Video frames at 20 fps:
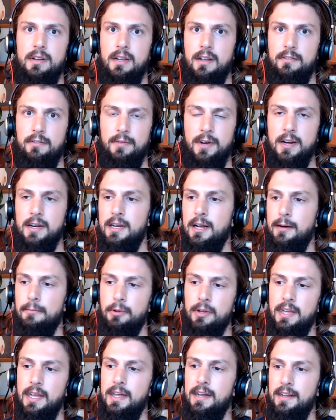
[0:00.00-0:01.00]
It gets very
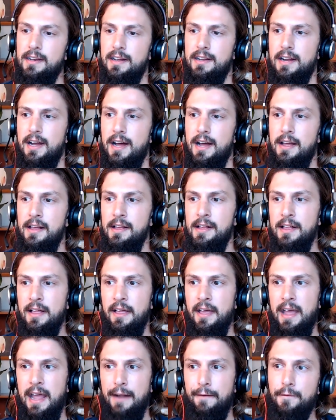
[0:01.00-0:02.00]
complicated,
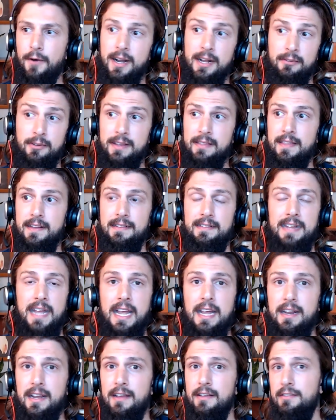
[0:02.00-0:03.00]
and frankly the
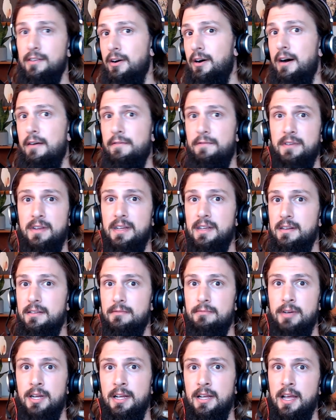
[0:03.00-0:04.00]
data is
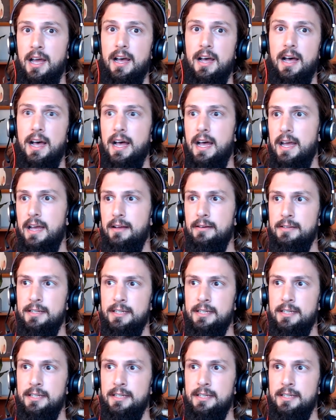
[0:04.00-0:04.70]
often uh